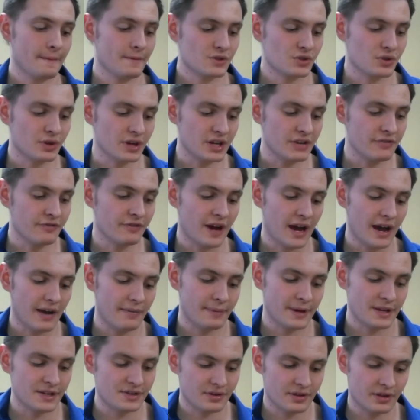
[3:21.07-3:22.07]
So an
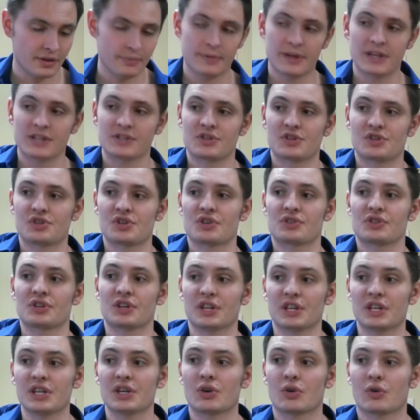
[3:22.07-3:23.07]
E5 basically means it's just
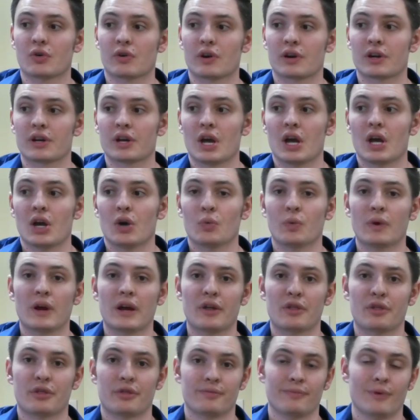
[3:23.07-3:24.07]
an E chord
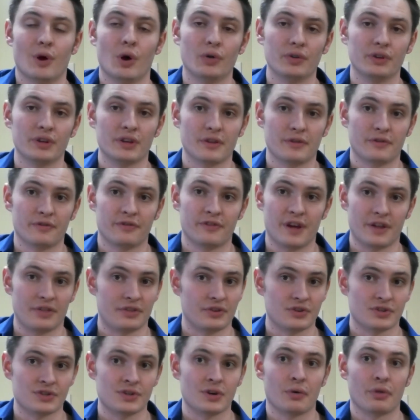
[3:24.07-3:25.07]
with only the 5th.
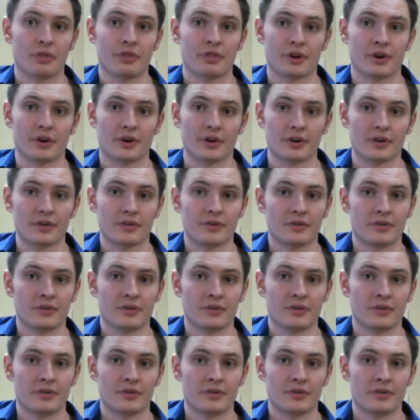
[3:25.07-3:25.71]
There's no 3rd.